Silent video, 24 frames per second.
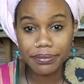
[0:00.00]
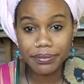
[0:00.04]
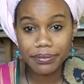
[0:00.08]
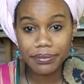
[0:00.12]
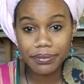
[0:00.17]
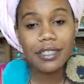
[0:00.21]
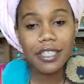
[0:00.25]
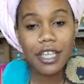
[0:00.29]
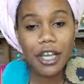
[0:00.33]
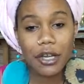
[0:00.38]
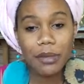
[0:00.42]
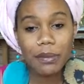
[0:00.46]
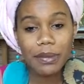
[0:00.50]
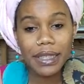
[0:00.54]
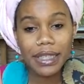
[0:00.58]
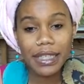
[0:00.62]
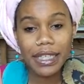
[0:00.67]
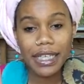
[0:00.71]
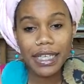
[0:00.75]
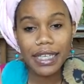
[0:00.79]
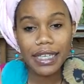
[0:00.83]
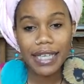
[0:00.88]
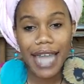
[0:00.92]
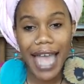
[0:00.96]
Pink
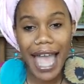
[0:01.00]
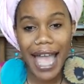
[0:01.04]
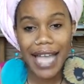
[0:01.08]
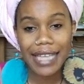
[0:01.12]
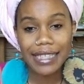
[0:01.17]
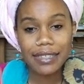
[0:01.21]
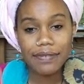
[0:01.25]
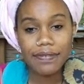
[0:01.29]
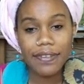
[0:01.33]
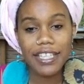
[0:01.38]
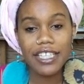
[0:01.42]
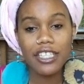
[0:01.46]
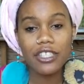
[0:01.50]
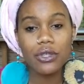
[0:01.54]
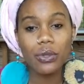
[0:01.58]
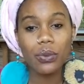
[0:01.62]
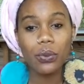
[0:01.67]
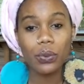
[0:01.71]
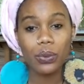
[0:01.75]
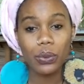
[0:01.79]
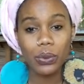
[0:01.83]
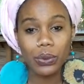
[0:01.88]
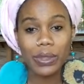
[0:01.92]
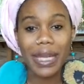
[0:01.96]
tourmaline activates the
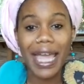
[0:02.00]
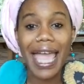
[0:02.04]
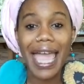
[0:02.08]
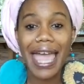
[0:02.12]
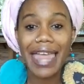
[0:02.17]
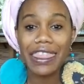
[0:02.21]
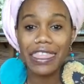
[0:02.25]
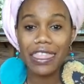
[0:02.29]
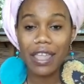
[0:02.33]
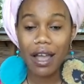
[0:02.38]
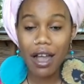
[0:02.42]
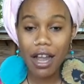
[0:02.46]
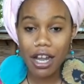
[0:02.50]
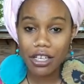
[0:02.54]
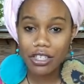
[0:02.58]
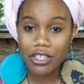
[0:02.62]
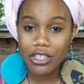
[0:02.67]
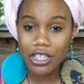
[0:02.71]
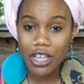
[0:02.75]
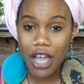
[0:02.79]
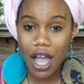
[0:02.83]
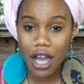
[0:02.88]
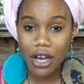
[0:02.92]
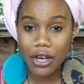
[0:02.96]
root and the heart
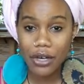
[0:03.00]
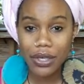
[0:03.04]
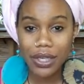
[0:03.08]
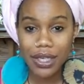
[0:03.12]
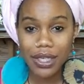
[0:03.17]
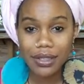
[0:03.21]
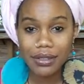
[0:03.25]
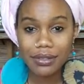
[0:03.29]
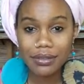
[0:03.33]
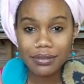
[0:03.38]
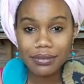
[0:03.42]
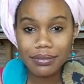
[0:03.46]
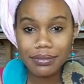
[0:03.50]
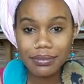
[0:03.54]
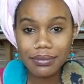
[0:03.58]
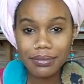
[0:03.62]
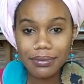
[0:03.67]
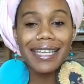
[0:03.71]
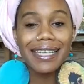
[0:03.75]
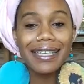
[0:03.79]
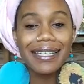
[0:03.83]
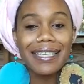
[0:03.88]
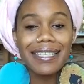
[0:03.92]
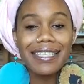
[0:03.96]
chakra,
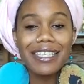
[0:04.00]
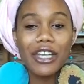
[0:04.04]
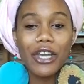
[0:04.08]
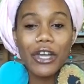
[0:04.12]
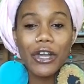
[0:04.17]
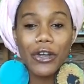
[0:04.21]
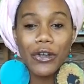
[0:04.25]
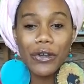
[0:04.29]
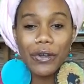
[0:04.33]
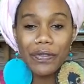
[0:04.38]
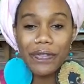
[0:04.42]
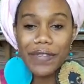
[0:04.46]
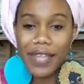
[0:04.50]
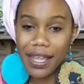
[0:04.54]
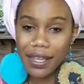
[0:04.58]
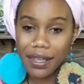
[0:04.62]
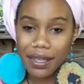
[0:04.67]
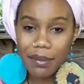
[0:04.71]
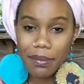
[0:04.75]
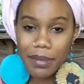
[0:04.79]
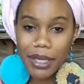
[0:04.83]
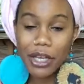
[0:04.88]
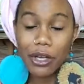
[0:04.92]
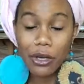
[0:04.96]
and it is an earth
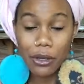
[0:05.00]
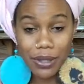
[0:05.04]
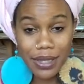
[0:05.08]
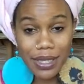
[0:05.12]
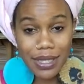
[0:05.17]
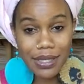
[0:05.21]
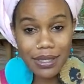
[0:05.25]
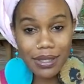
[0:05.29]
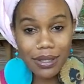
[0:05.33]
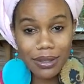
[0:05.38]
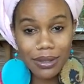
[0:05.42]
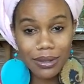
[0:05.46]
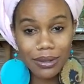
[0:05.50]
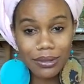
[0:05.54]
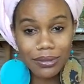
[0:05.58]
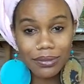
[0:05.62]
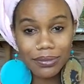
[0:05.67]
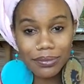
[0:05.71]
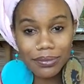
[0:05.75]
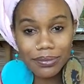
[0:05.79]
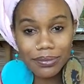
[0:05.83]
element crystal.